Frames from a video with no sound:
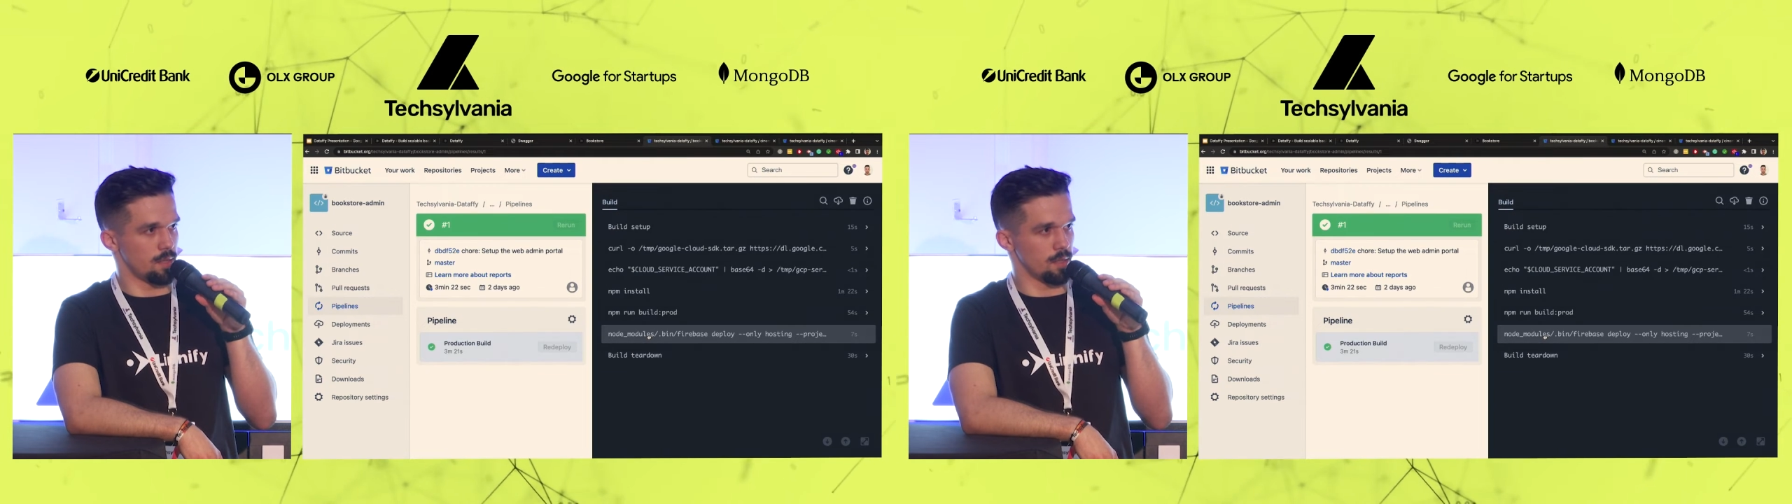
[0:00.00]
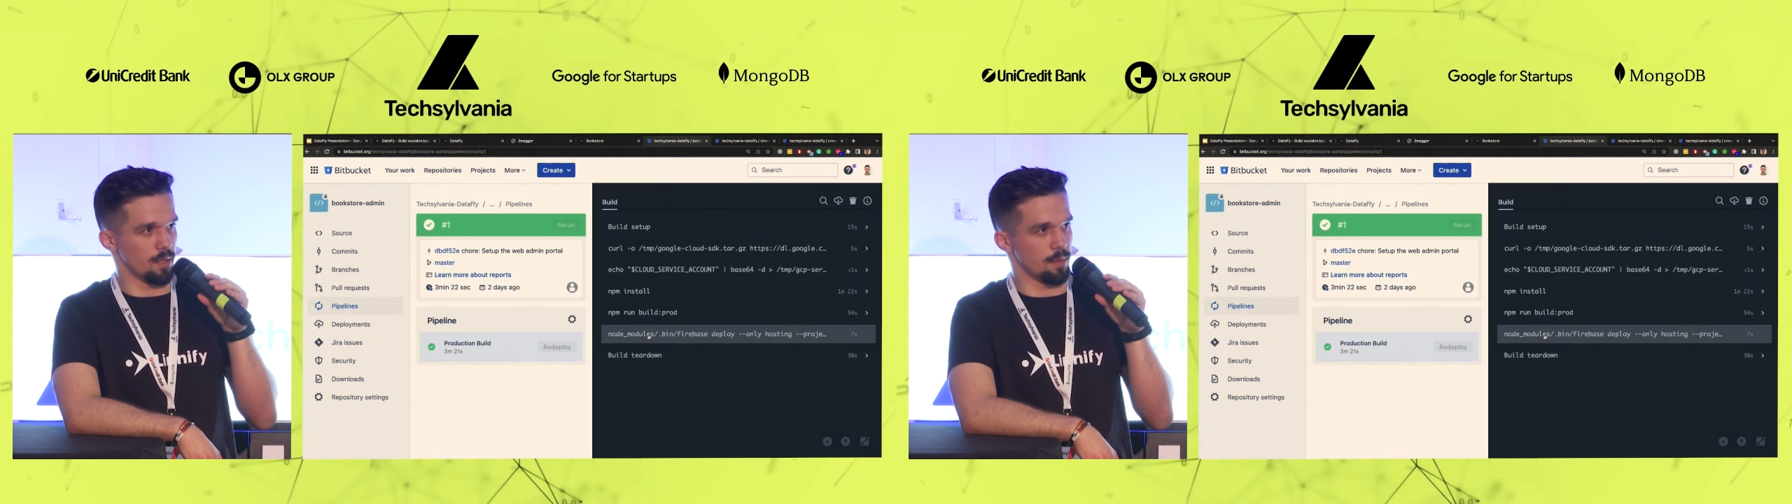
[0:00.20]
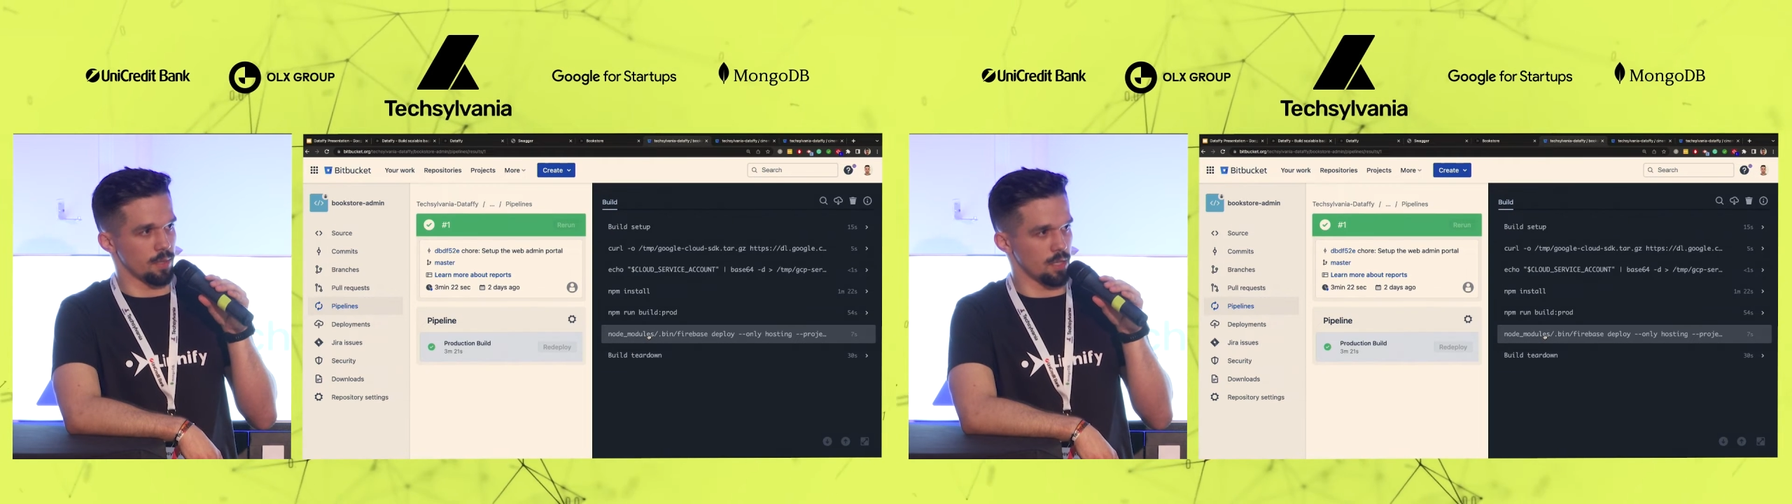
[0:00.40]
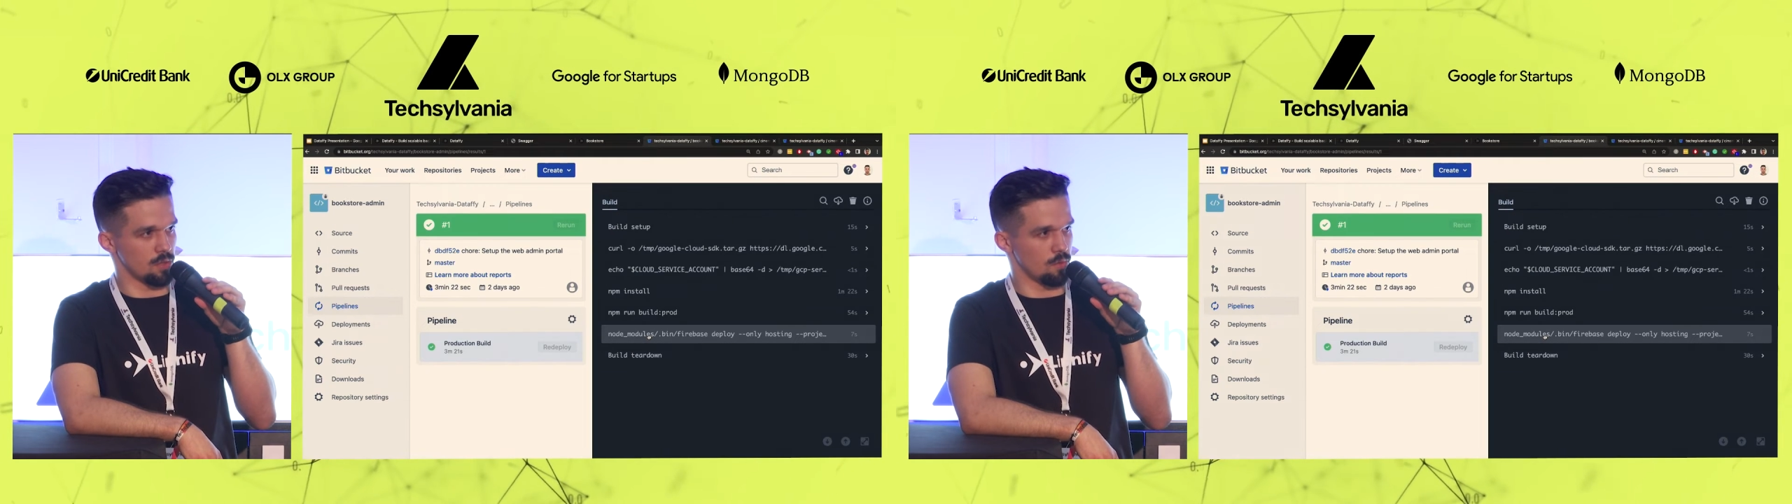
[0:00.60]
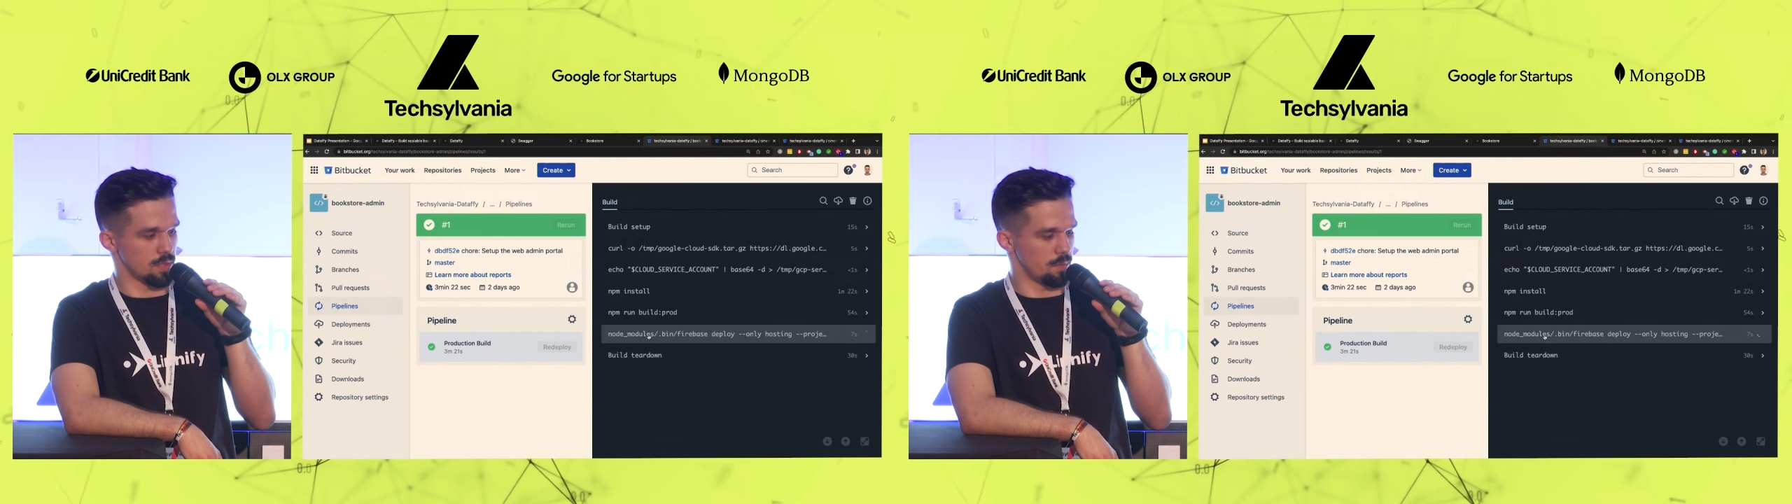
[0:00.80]
and the
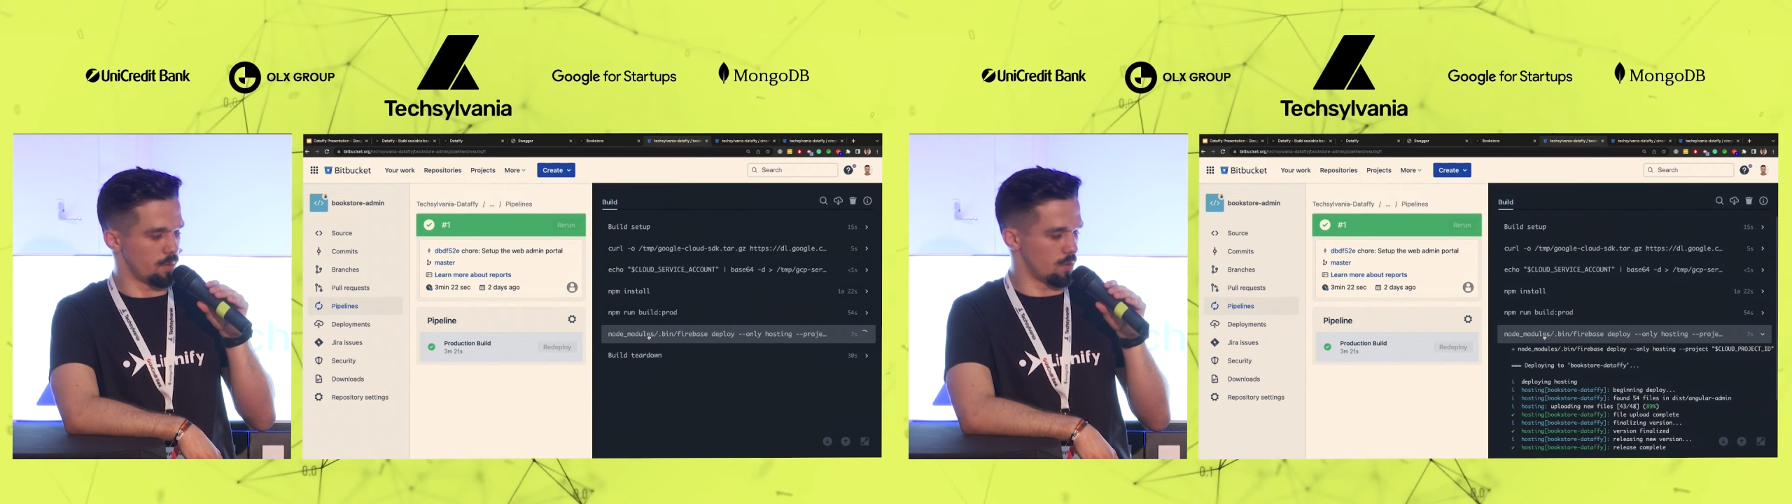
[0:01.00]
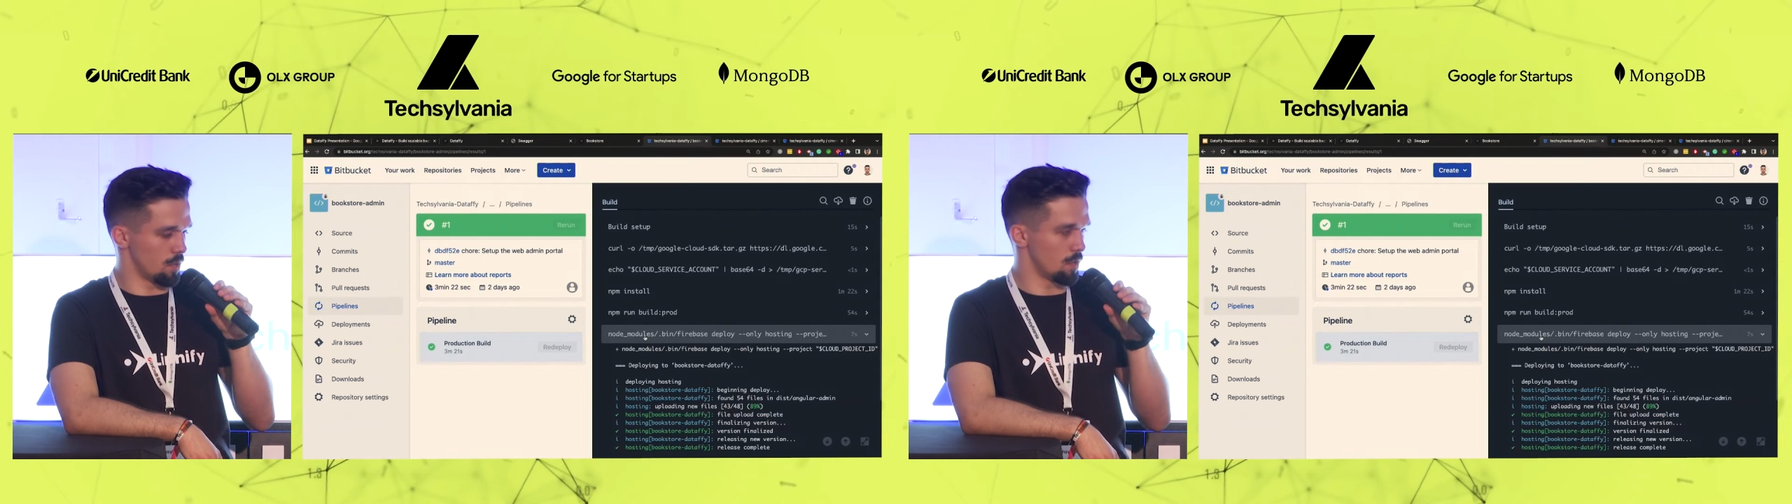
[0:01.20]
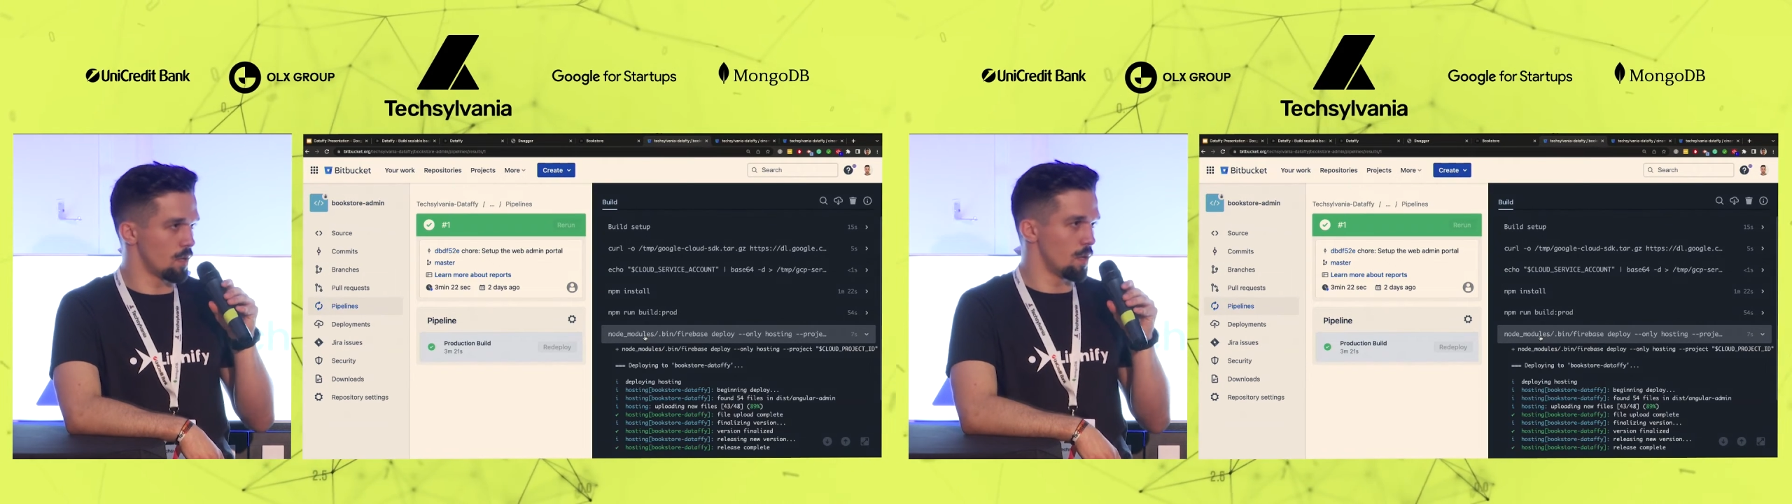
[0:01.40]
application was deployed